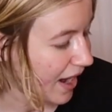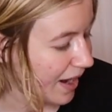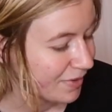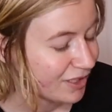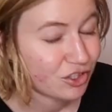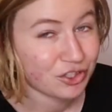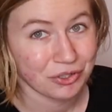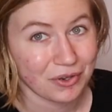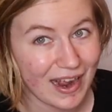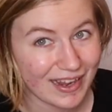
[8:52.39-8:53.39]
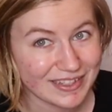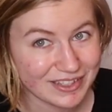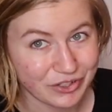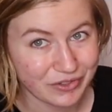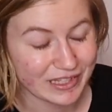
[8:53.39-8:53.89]
I'm gonna try
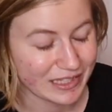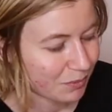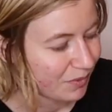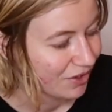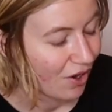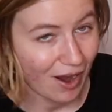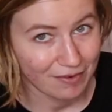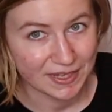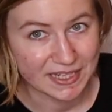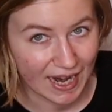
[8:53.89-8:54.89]
and do this with coffee